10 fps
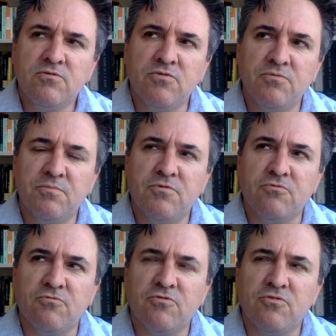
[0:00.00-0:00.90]
to,
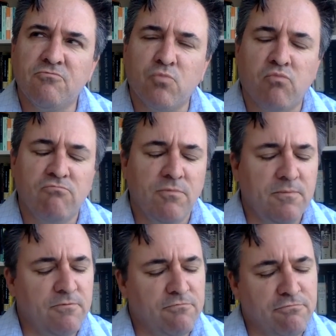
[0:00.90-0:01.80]
to, to
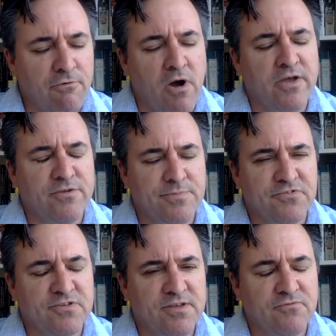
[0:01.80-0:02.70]
right a
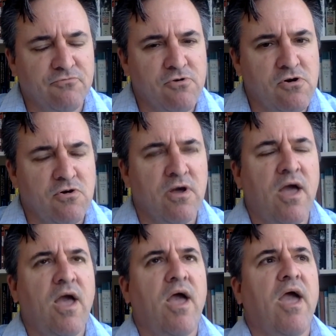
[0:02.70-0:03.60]
perceived wrong
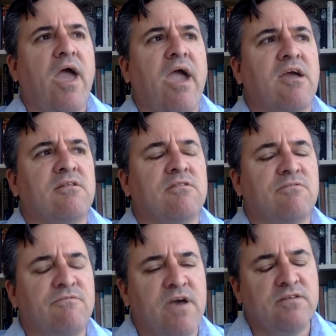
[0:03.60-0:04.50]
and the
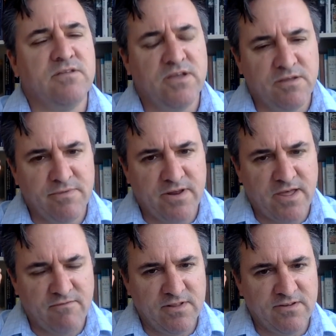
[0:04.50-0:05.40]
fact that he had been
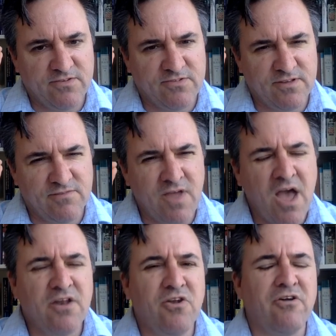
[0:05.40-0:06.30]
heavily deceived,
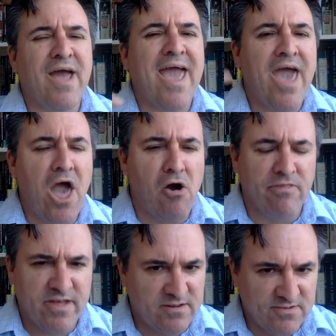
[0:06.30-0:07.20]
not how
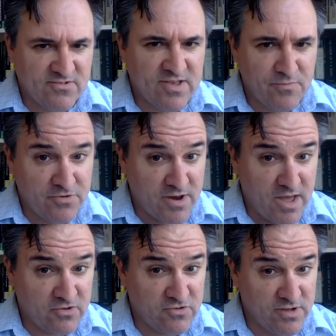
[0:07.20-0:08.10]
that deception
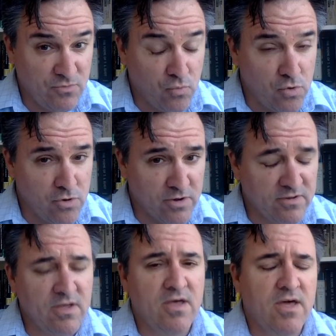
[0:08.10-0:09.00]
actually worked
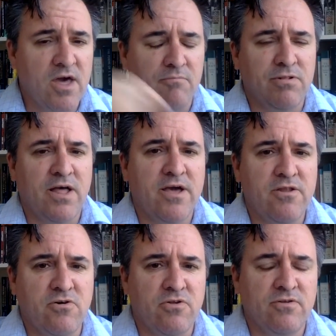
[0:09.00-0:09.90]
and
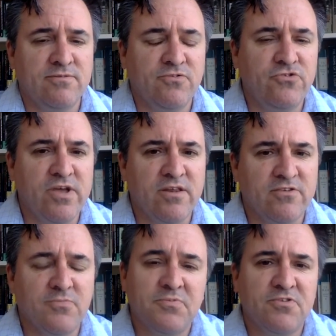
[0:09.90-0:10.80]
played on gender
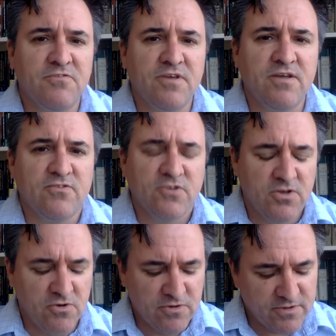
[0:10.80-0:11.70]
specific
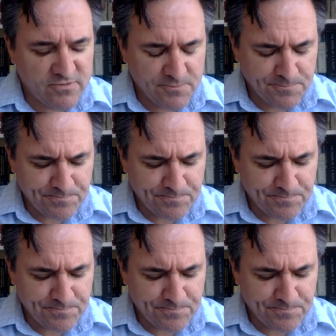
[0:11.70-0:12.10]
insecurities.